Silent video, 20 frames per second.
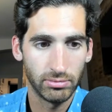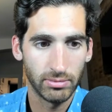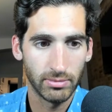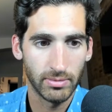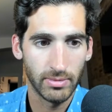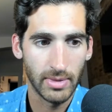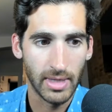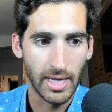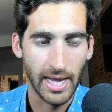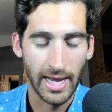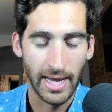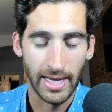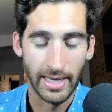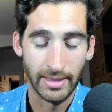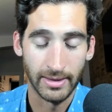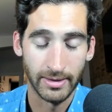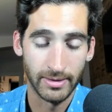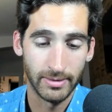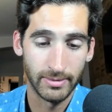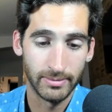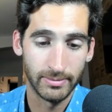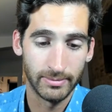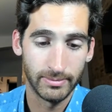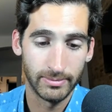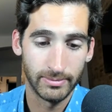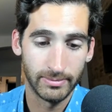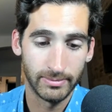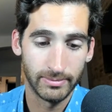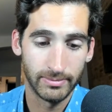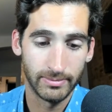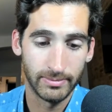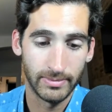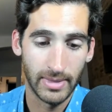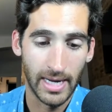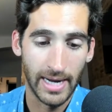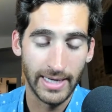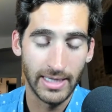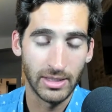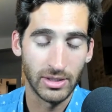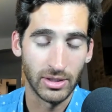And
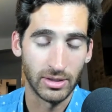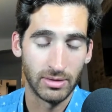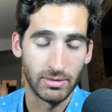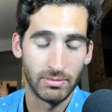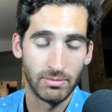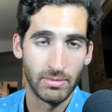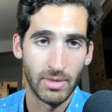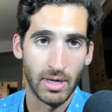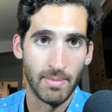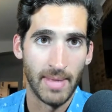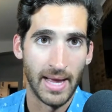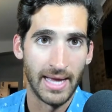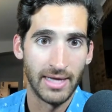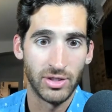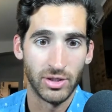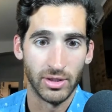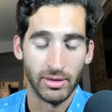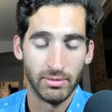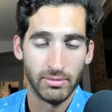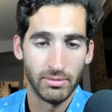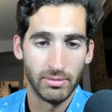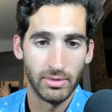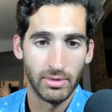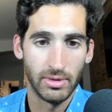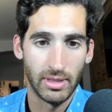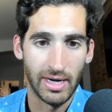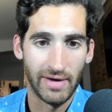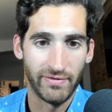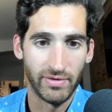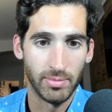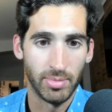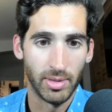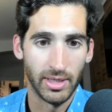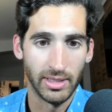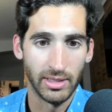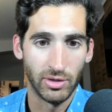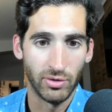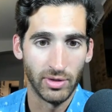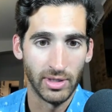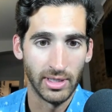I can just imagine everybody
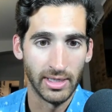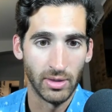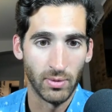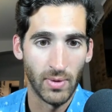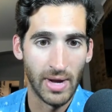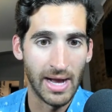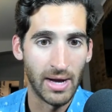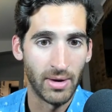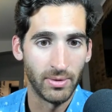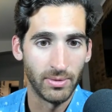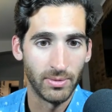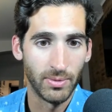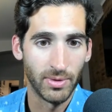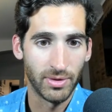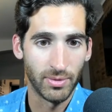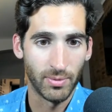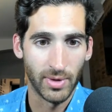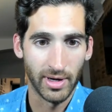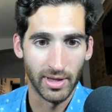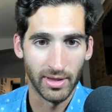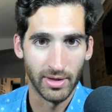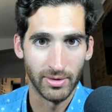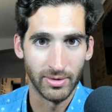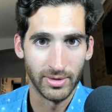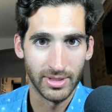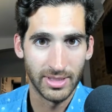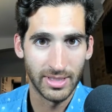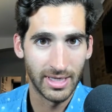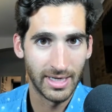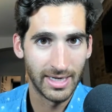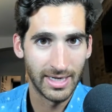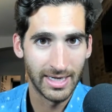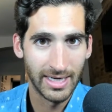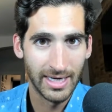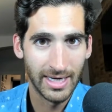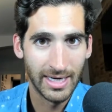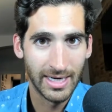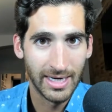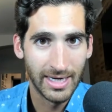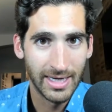greeting Wout with one of those,
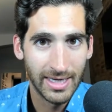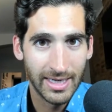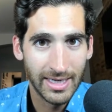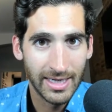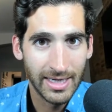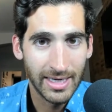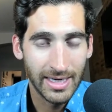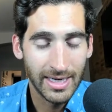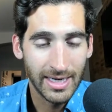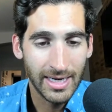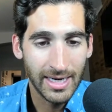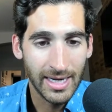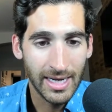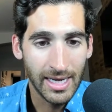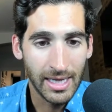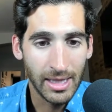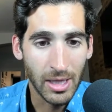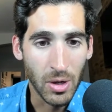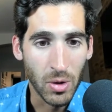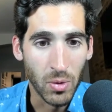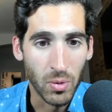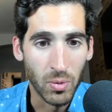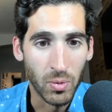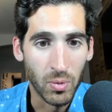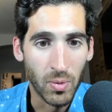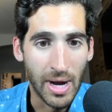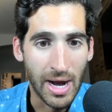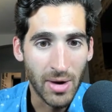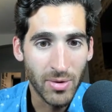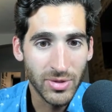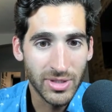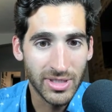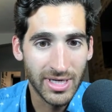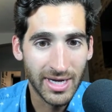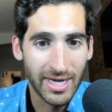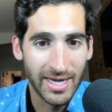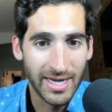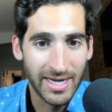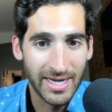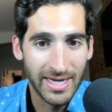"Hello, Wout.
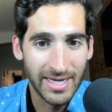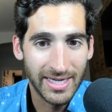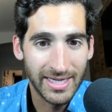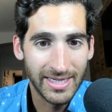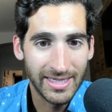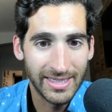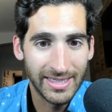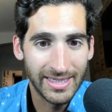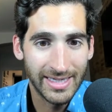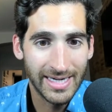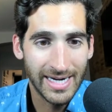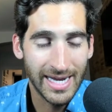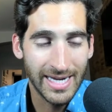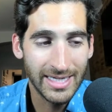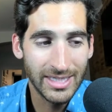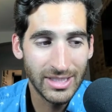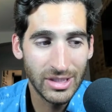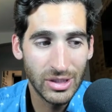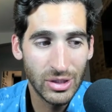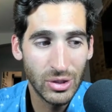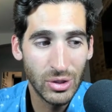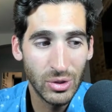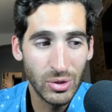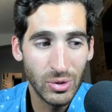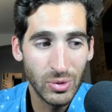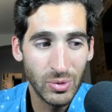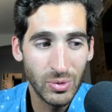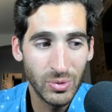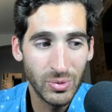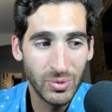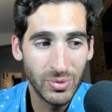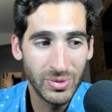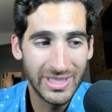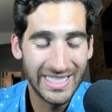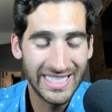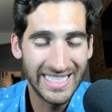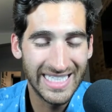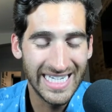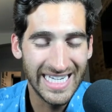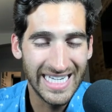Nice to
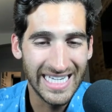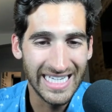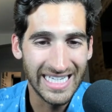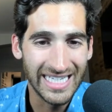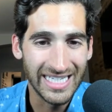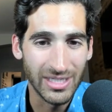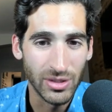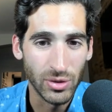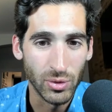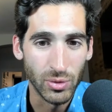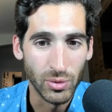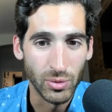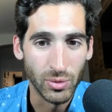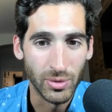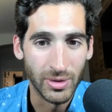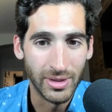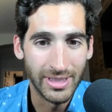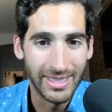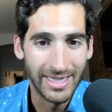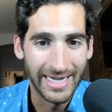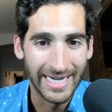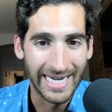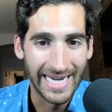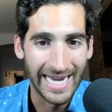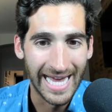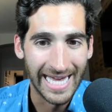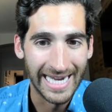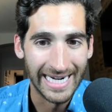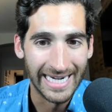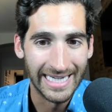see you again."